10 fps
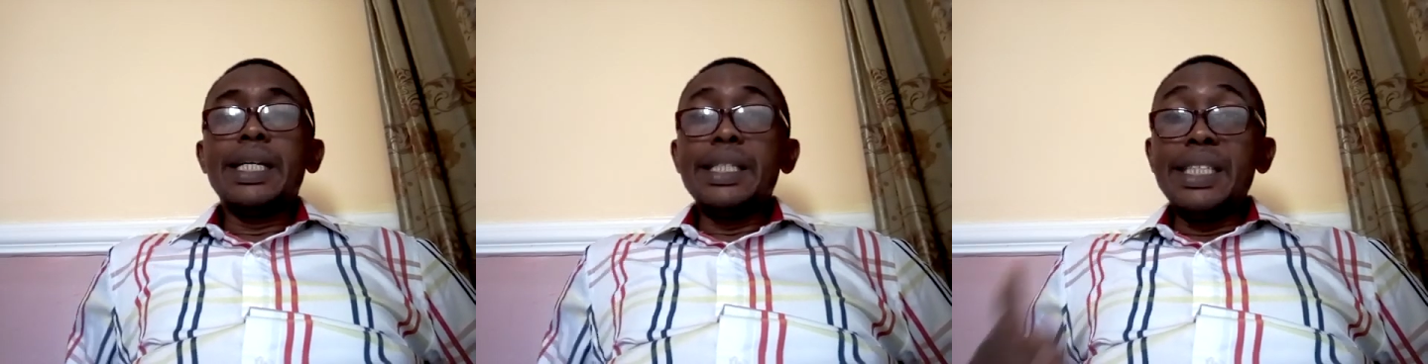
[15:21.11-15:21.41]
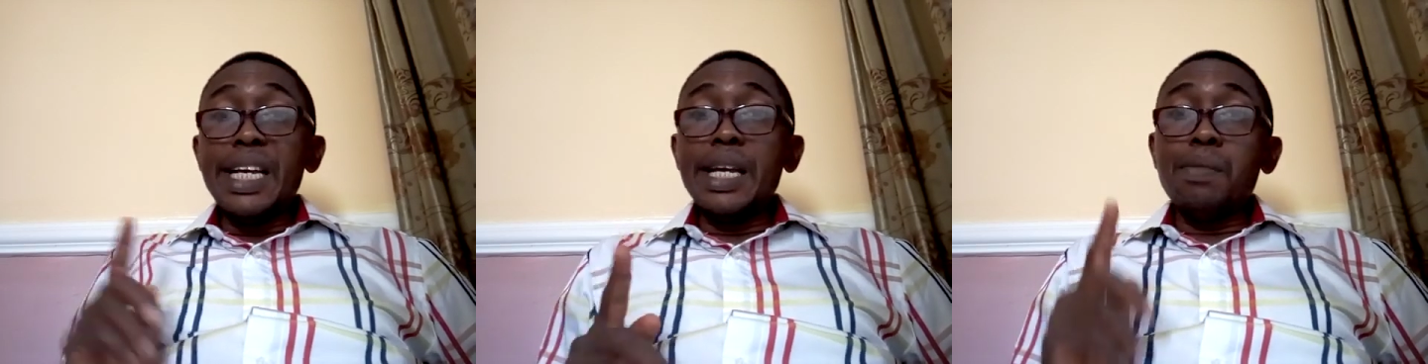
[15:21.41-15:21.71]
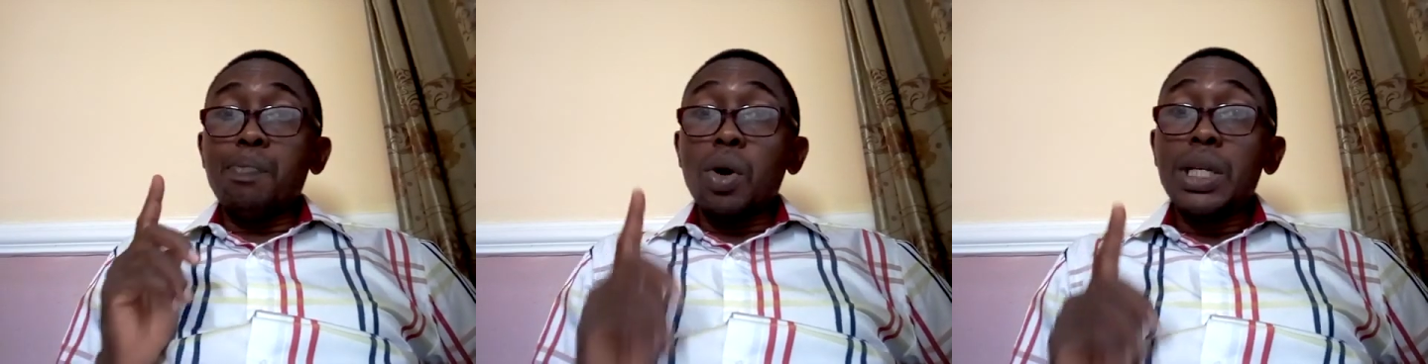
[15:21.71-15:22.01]

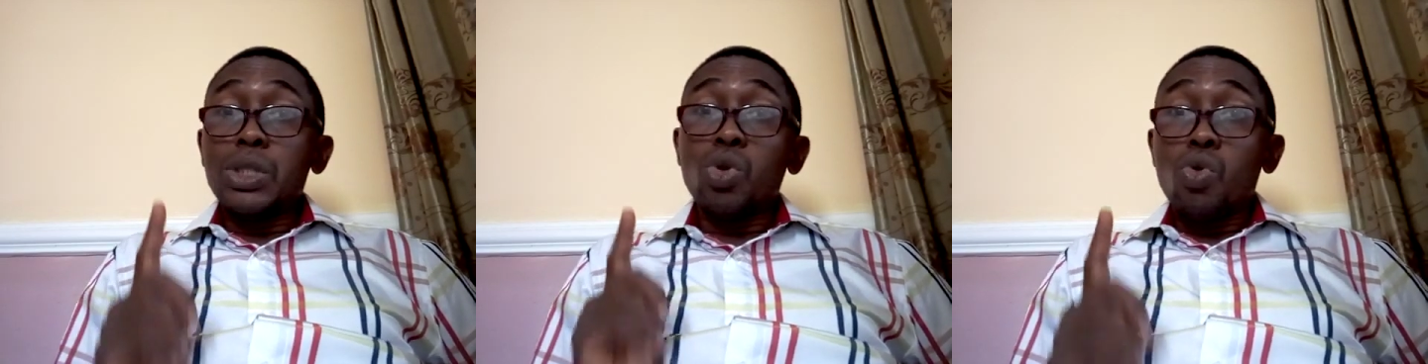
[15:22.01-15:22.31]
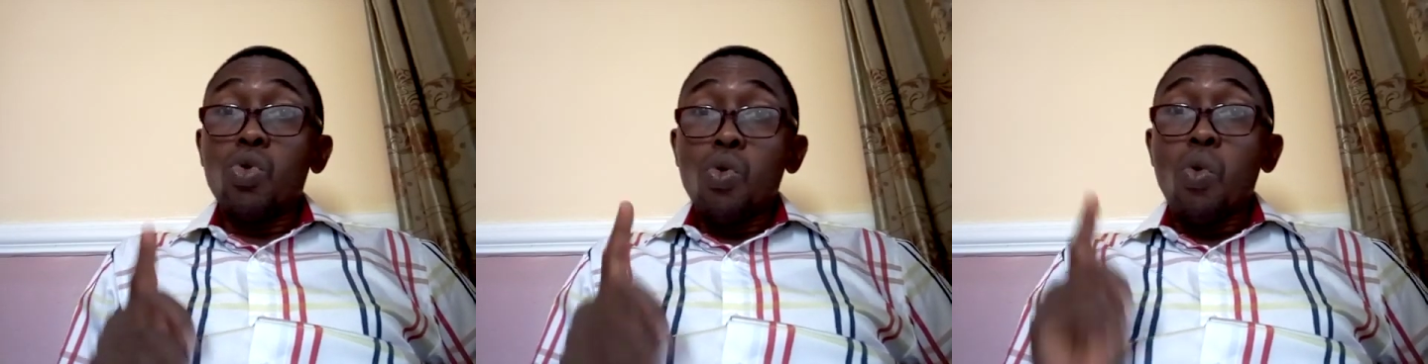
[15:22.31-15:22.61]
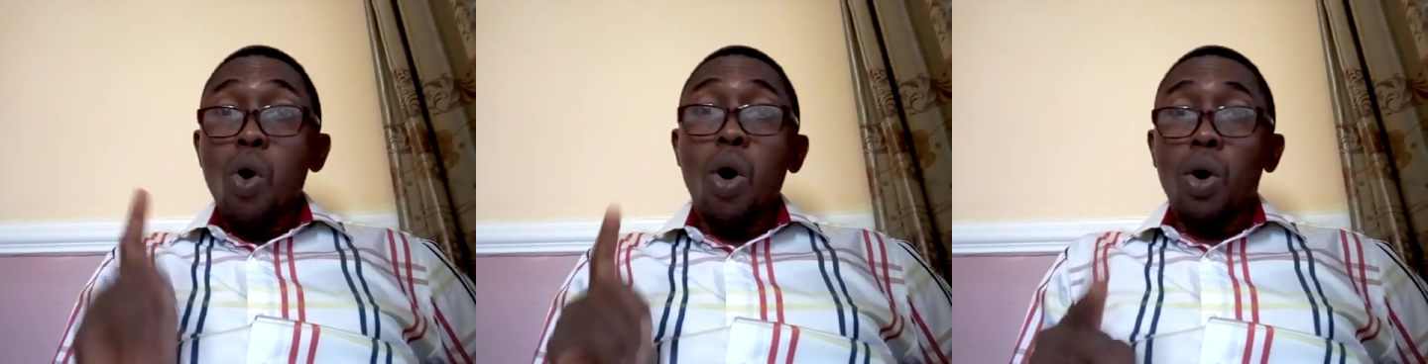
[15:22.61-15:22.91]
The political
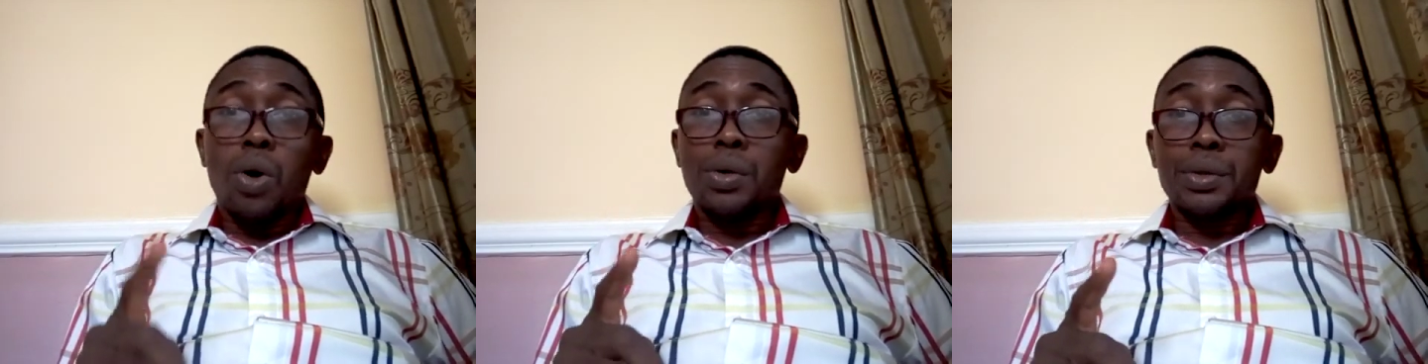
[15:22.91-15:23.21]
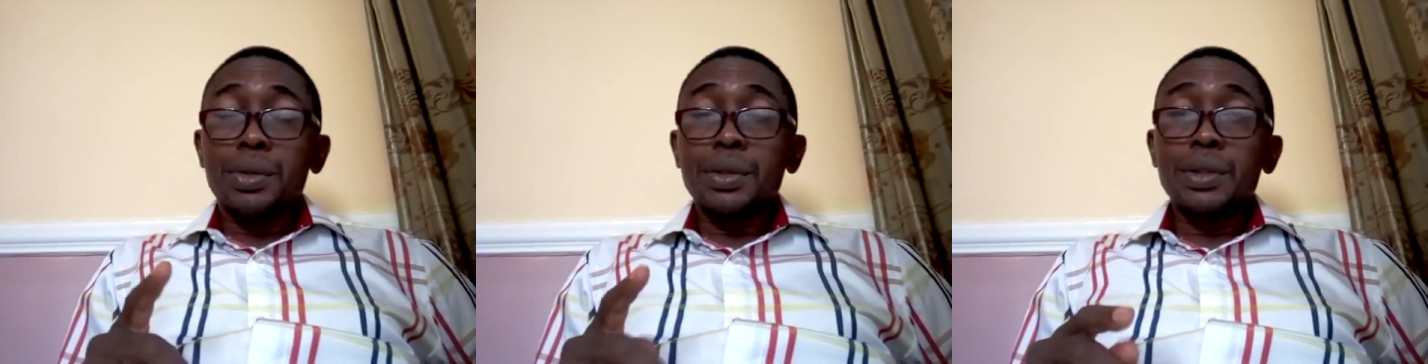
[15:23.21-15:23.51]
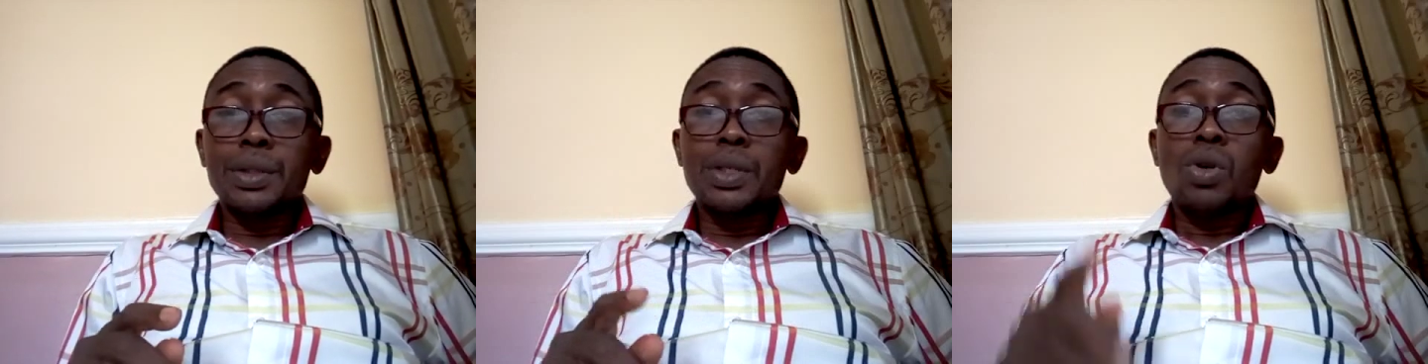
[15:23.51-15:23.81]
walls
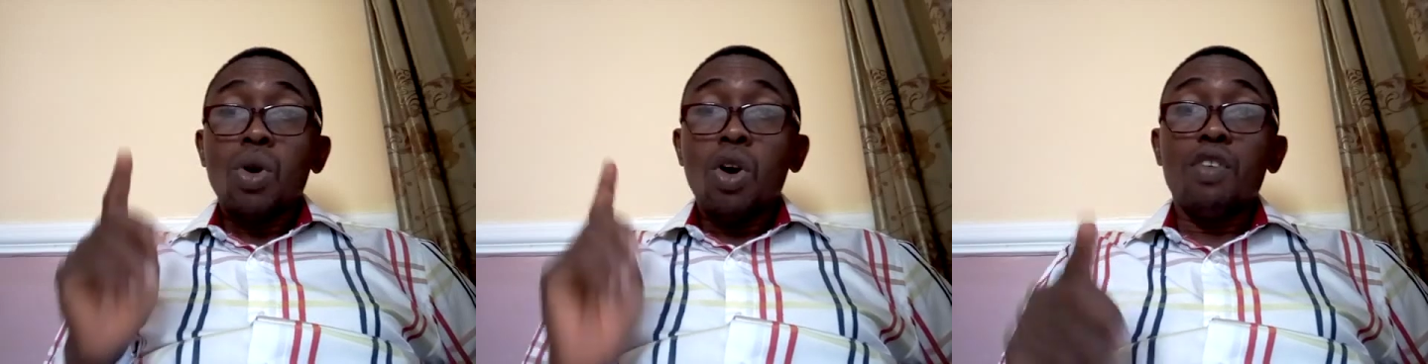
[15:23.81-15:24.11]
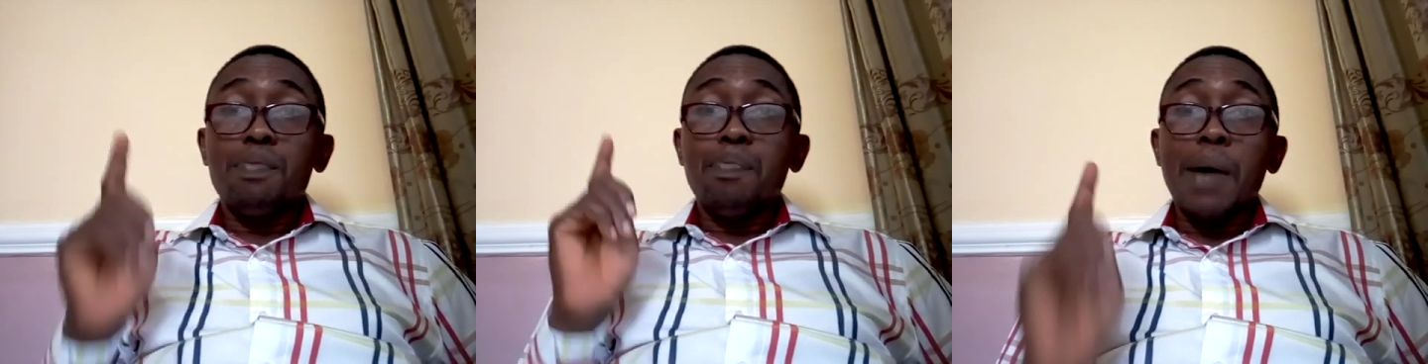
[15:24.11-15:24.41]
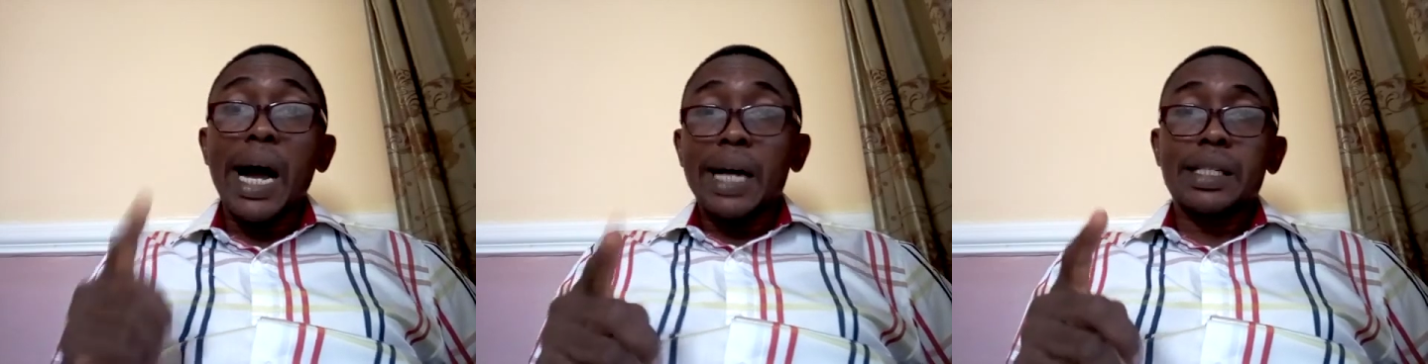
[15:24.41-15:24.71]
of
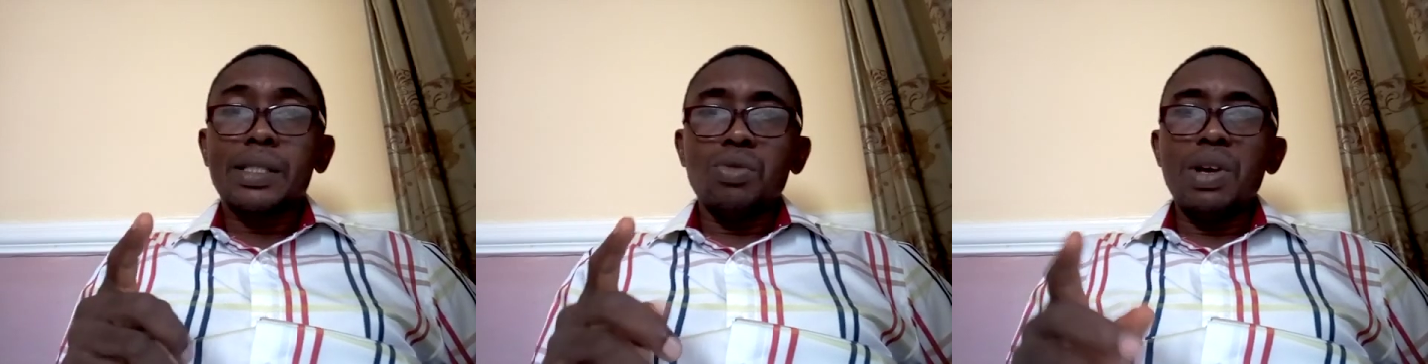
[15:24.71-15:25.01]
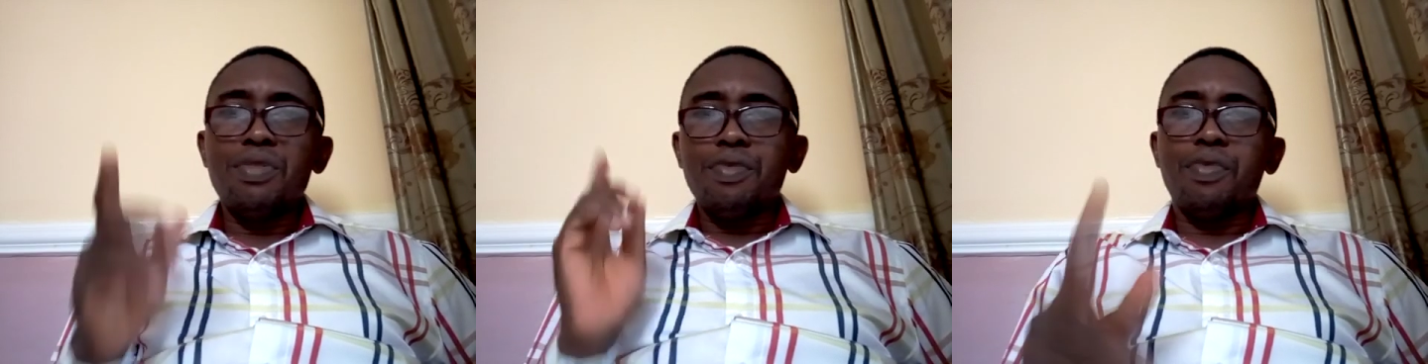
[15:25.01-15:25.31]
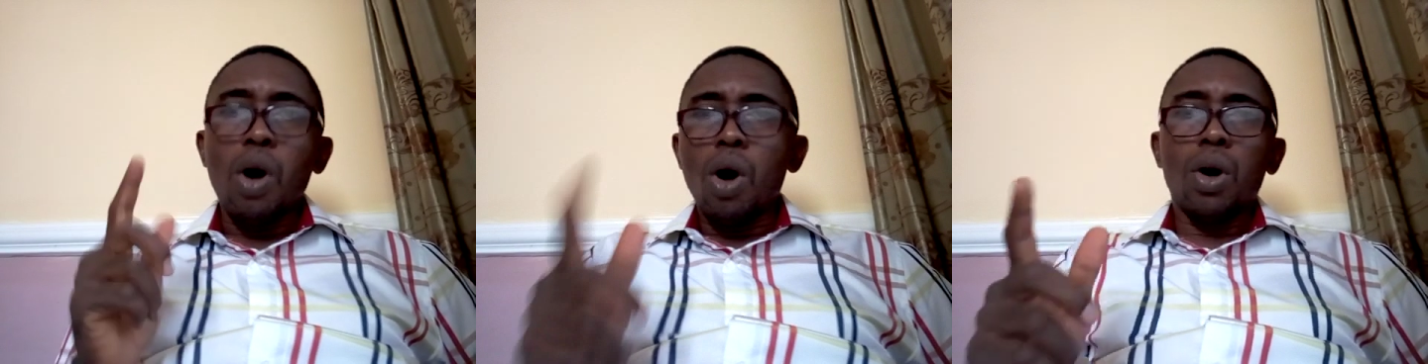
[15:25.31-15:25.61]
BAT will
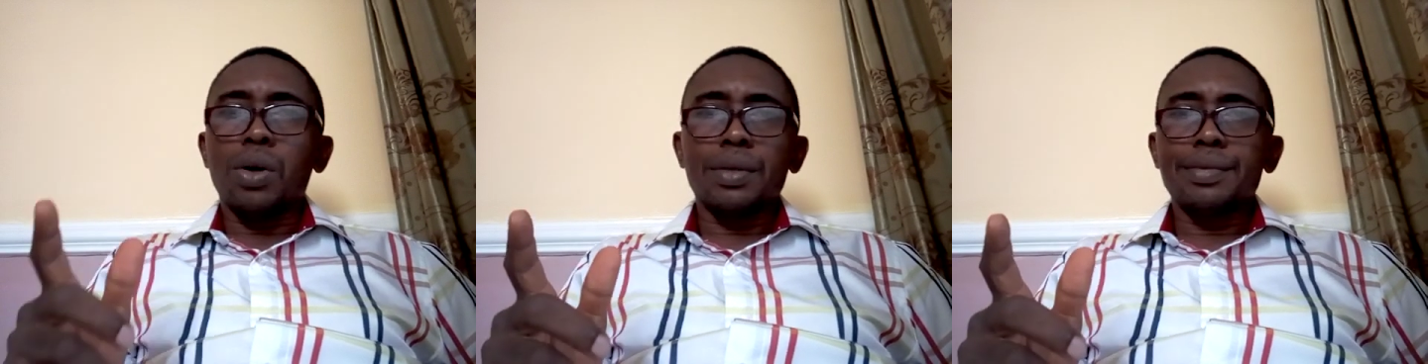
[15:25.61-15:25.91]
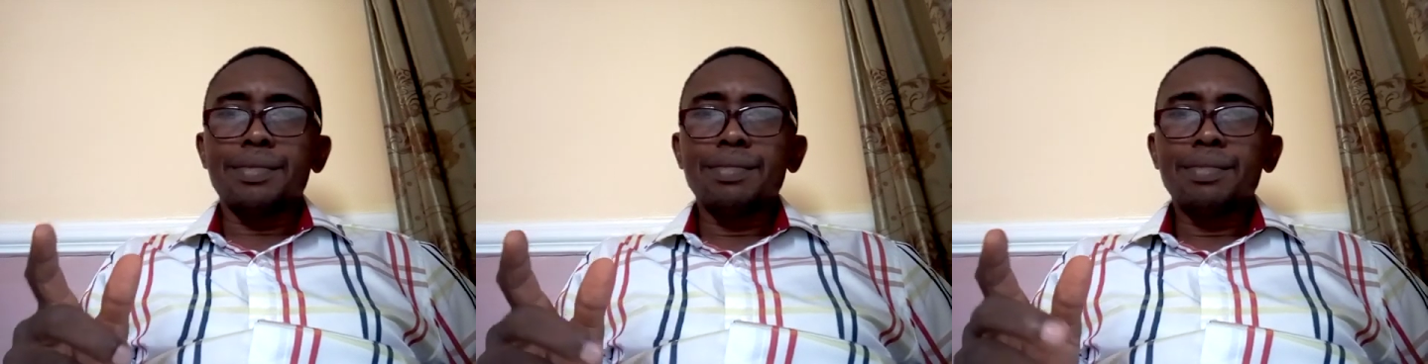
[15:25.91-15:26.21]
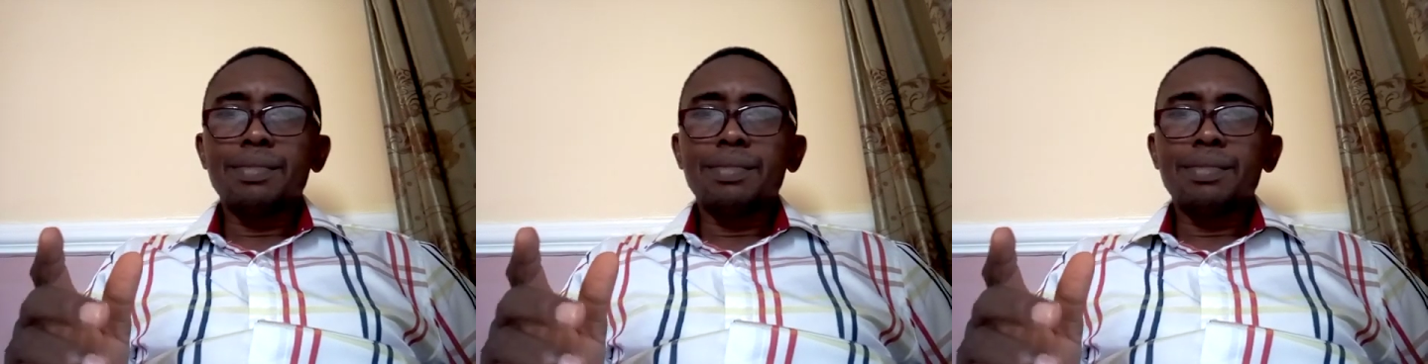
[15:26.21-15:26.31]
fall.